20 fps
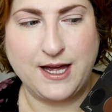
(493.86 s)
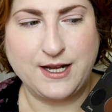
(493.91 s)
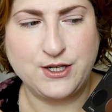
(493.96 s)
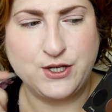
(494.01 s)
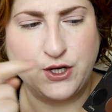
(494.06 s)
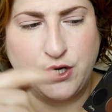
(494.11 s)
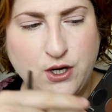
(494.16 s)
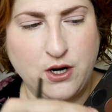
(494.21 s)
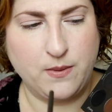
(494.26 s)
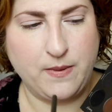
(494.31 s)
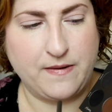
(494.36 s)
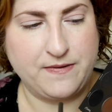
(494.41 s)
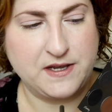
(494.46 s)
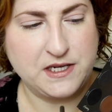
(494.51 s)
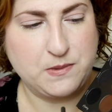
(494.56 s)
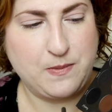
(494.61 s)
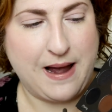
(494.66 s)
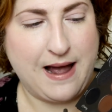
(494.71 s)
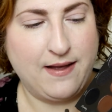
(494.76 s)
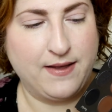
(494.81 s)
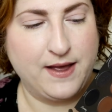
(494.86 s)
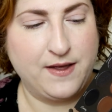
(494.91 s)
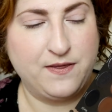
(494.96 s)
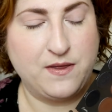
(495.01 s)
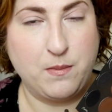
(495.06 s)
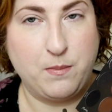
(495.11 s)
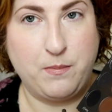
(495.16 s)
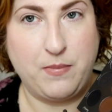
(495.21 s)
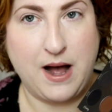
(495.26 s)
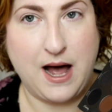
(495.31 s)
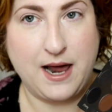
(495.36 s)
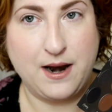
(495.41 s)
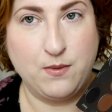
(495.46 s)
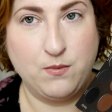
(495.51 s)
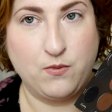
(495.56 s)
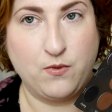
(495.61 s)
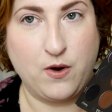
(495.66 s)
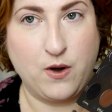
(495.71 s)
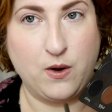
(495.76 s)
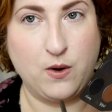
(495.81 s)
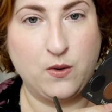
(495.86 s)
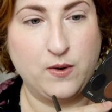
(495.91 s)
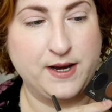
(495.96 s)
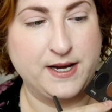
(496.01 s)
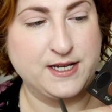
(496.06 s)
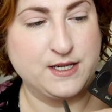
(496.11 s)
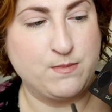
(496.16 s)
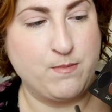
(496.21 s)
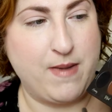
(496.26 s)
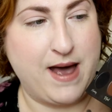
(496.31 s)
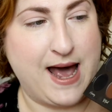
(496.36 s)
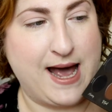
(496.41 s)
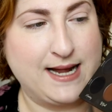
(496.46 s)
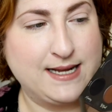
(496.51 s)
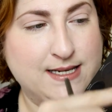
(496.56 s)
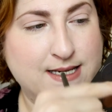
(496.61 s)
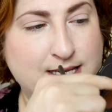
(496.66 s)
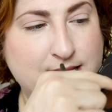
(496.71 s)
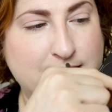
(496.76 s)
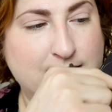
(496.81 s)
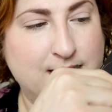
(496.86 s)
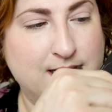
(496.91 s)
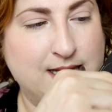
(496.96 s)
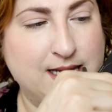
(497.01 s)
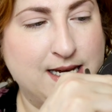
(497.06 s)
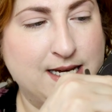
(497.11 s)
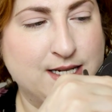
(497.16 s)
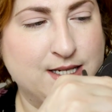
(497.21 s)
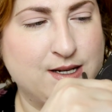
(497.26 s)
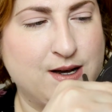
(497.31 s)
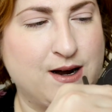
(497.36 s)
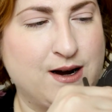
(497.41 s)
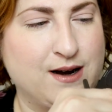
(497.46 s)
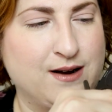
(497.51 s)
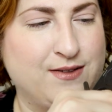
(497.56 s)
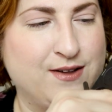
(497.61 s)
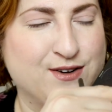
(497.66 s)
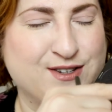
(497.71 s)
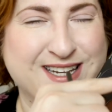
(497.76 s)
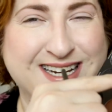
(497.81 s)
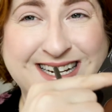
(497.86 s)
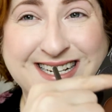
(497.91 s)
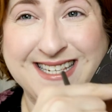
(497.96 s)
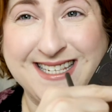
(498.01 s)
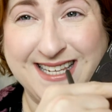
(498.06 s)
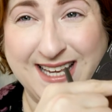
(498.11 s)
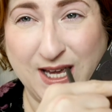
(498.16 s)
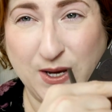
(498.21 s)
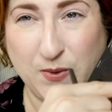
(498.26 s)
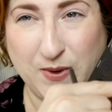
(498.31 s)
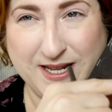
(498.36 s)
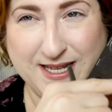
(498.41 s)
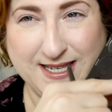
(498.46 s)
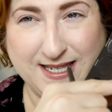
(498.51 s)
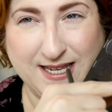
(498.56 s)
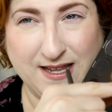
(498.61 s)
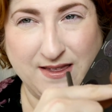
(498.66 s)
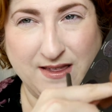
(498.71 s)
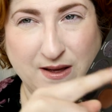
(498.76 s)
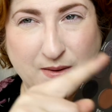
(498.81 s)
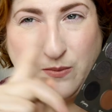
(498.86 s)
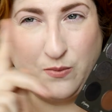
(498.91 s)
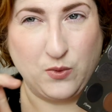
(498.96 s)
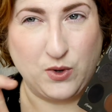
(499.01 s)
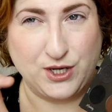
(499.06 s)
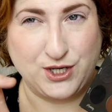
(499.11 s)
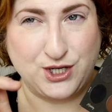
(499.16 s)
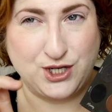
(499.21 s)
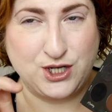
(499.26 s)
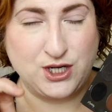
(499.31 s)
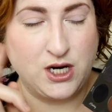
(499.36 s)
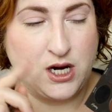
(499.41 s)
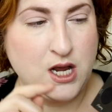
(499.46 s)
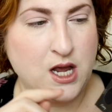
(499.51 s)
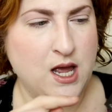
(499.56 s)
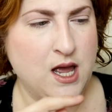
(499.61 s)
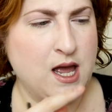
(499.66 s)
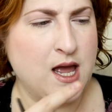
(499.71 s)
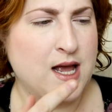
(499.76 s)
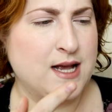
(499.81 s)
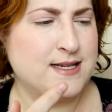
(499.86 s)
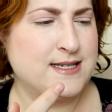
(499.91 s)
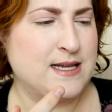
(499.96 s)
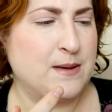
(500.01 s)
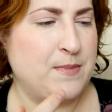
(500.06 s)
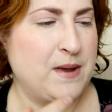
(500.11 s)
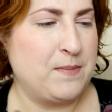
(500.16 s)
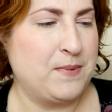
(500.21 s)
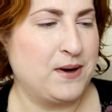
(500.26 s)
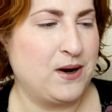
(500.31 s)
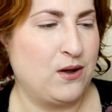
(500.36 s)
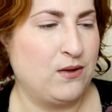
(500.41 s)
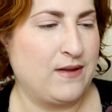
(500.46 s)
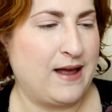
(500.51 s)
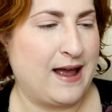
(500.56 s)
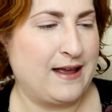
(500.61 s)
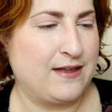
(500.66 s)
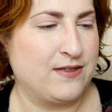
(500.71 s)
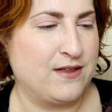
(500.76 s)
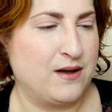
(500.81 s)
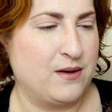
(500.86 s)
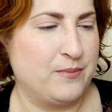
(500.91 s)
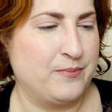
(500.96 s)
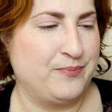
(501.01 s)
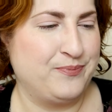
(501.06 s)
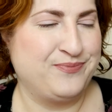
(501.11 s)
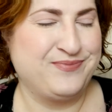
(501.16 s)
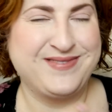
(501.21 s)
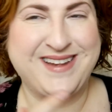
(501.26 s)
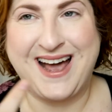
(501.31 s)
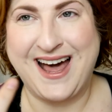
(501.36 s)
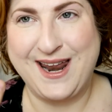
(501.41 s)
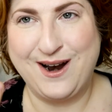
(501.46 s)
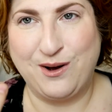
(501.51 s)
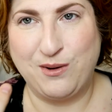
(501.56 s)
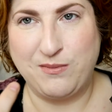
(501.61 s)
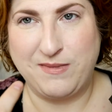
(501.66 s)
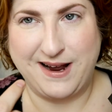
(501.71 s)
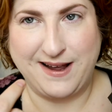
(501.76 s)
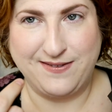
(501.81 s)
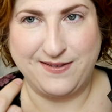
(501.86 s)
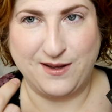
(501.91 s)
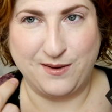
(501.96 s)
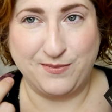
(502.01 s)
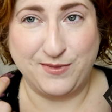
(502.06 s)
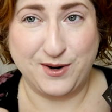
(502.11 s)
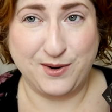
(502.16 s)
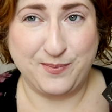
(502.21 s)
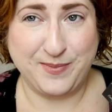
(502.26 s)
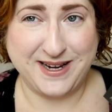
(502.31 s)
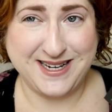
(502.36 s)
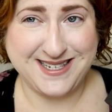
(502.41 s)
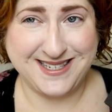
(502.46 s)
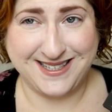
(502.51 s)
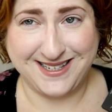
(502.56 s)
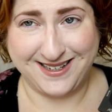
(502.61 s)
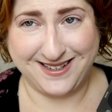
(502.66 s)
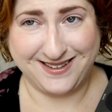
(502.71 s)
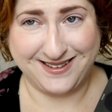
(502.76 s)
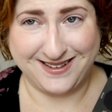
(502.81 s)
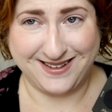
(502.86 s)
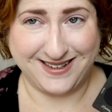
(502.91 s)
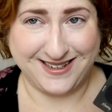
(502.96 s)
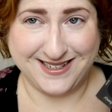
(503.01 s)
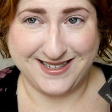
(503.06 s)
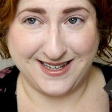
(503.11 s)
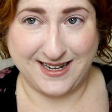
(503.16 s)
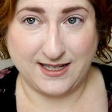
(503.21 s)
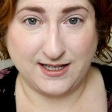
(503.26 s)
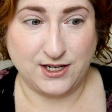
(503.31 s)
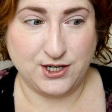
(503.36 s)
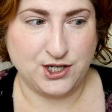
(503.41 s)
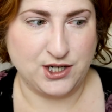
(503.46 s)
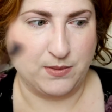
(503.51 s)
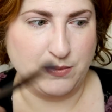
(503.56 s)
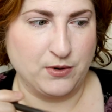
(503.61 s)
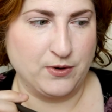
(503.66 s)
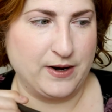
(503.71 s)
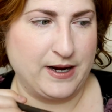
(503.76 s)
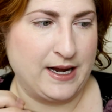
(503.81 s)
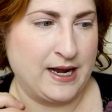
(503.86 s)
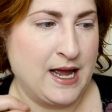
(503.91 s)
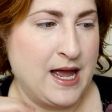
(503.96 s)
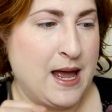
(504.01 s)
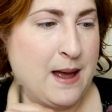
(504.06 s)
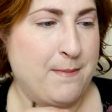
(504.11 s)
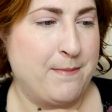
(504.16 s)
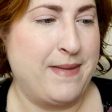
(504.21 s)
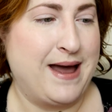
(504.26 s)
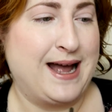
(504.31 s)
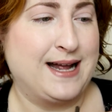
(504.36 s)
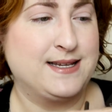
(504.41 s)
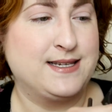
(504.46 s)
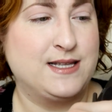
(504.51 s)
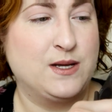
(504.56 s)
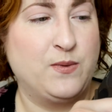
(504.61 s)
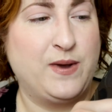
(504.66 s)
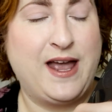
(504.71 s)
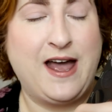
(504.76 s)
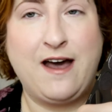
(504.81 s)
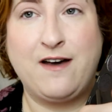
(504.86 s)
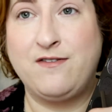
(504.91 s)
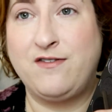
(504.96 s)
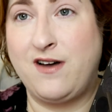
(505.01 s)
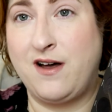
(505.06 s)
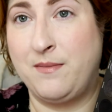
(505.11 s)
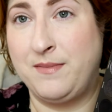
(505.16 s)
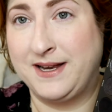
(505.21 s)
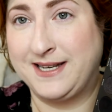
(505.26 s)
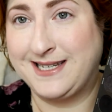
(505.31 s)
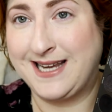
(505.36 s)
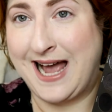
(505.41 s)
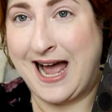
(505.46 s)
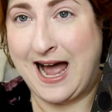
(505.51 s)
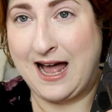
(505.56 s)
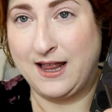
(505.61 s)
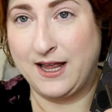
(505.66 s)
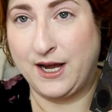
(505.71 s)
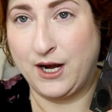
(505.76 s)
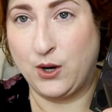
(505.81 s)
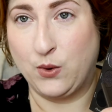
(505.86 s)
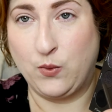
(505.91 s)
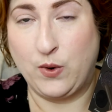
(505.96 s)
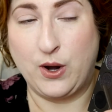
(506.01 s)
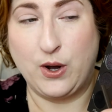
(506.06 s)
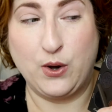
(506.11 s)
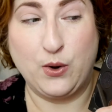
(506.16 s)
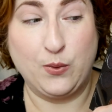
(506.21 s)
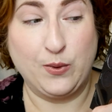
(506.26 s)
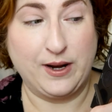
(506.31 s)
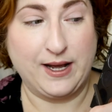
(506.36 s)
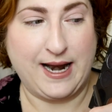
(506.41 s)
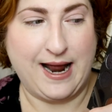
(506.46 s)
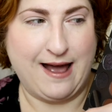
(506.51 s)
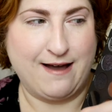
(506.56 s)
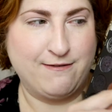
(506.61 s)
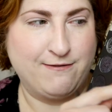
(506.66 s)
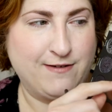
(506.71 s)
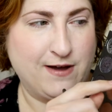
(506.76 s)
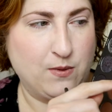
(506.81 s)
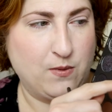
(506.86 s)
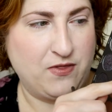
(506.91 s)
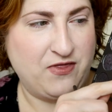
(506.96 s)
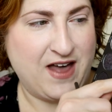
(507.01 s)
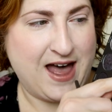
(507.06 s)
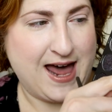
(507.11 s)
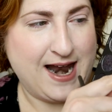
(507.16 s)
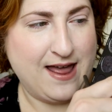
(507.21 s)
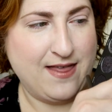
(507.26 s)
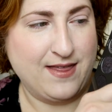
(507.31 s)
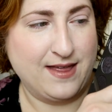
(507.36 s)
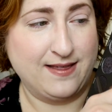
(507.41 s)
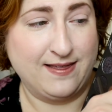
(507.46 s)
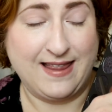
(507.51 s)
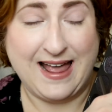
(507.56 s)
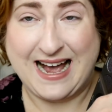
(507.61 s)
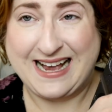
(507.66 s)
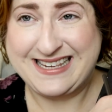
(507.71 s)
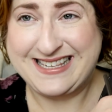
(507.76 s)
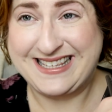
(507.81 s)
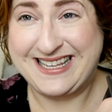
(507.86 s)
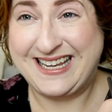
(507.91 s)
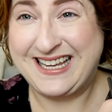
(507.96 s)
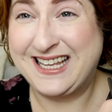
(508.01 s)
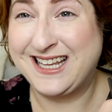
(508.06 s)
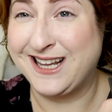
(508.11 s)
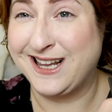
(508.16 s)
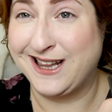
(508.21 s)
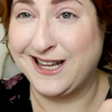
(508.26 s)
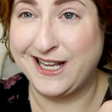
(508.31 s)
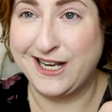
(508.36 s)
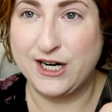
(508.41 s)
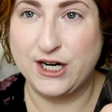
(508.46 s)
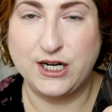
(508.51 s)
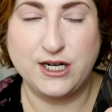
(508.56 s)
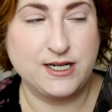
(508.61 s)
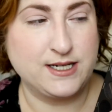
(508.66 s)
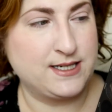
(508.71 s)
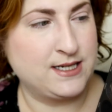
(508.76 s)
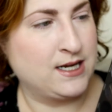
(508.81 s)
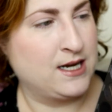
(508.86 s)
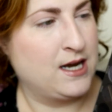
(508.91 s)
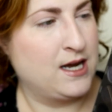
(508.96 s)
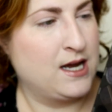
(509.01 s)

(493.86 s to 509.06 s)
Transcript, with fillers: And so you know about this palette, the bottom row is mattes. These are, there's like sequins in them, which some people don't like them. I don't mind them. They're basically slightly shimmery mattes. Then we have a metallic row. We're going to have fun with that. And then lastly, glitters.